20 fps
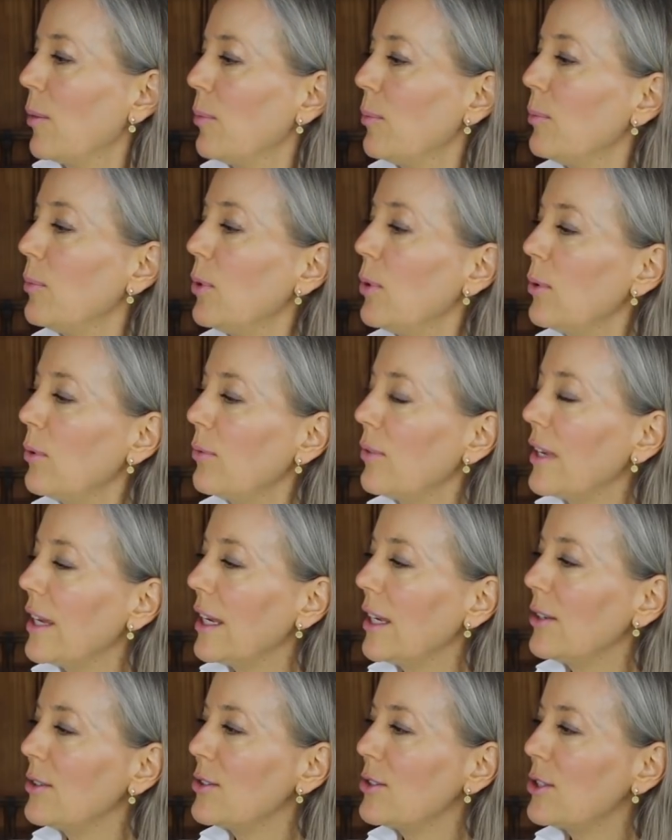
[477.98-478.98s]

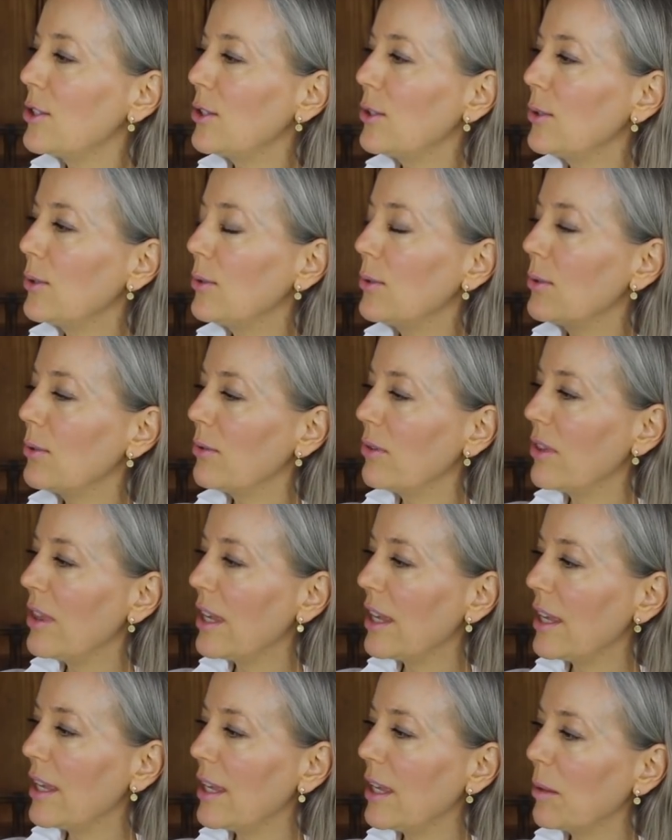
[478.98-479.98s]
Moving to
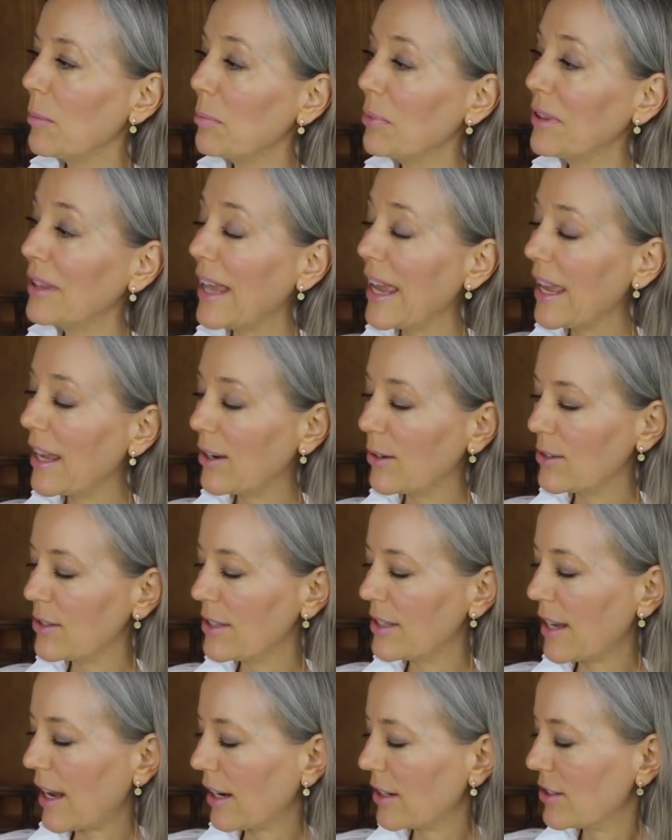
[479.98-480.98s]
the planner
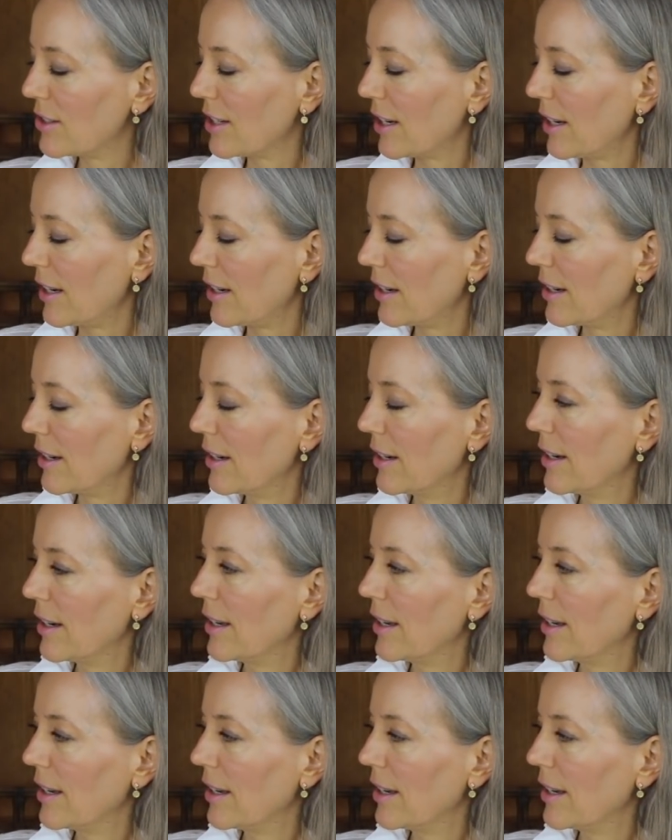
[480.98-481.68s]
section.